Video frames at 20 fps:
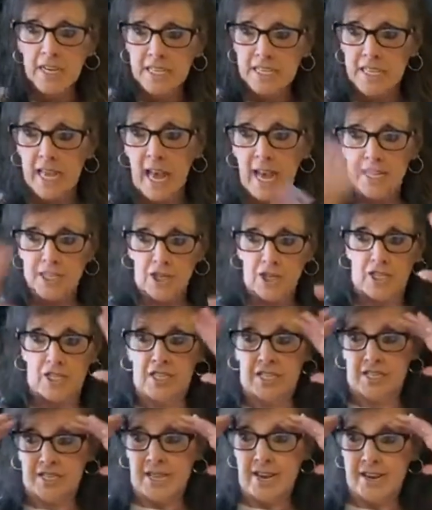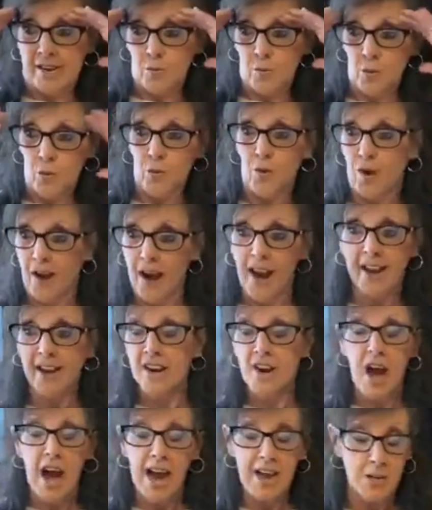because that just is like,
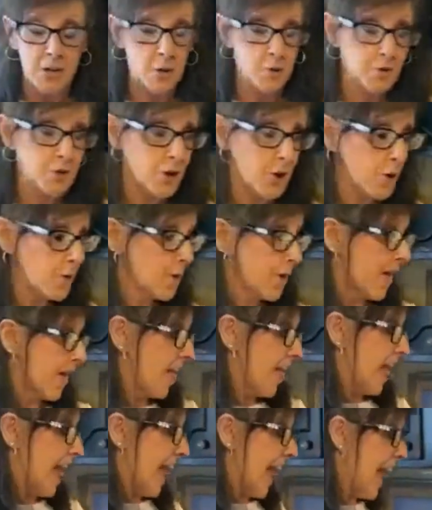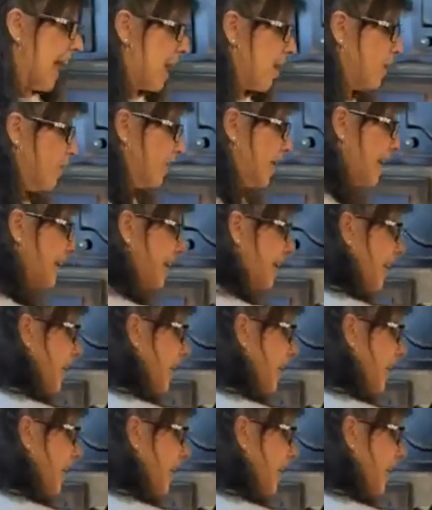I don't know how